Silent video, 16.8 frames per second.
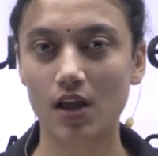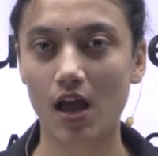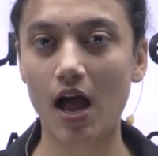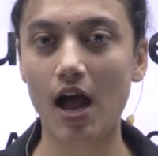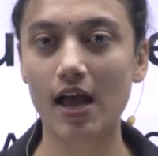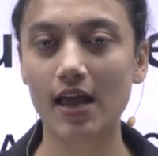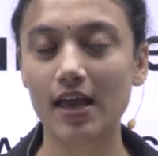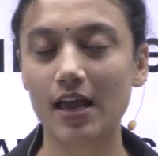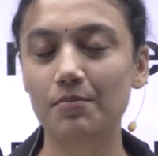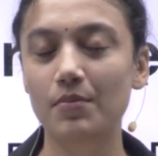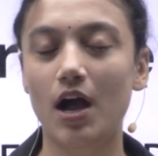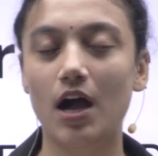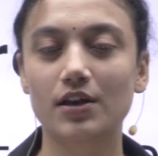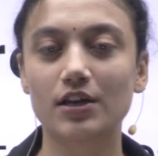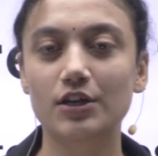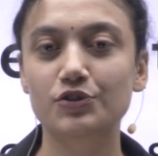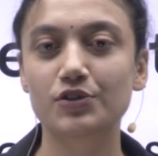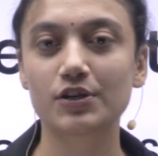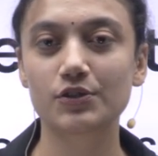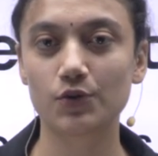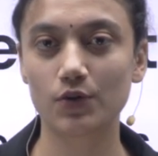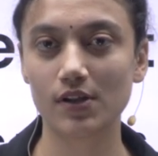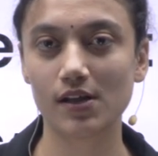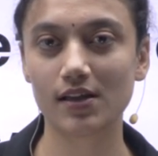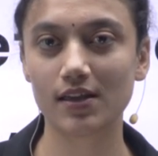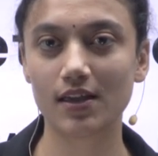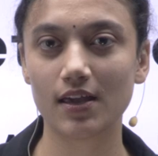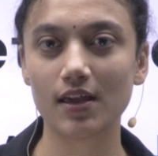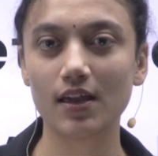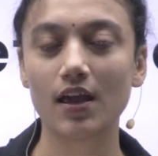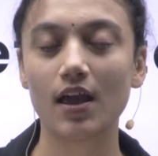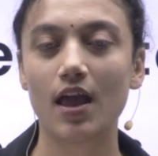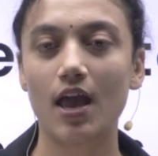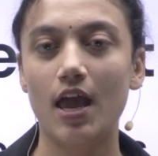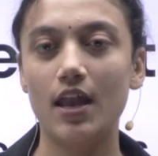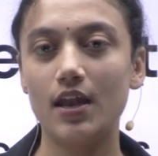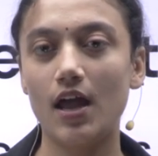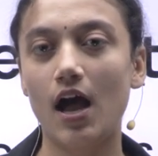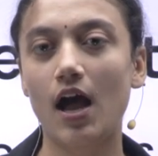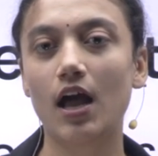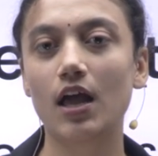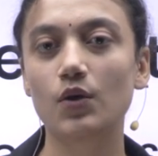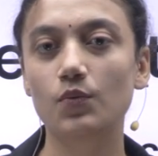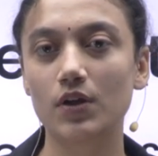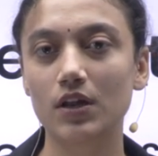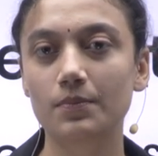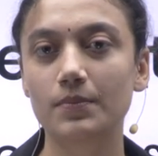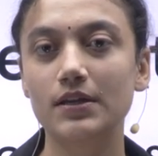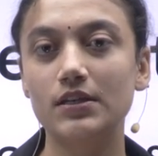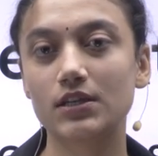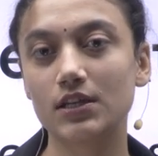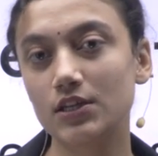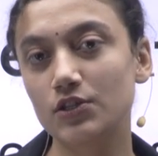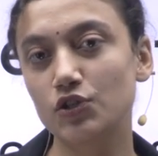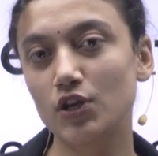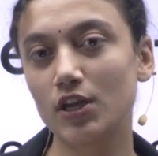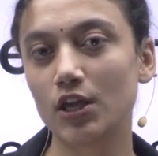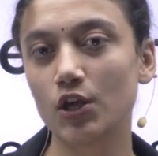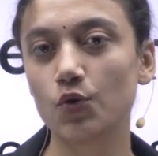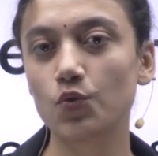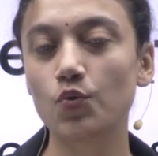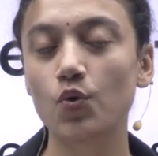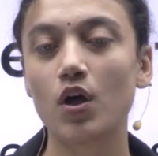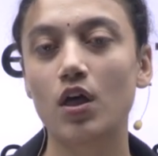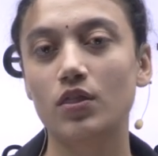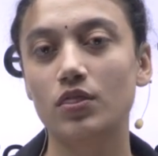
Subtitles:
I am Aryashri Solanki and I will be teaching you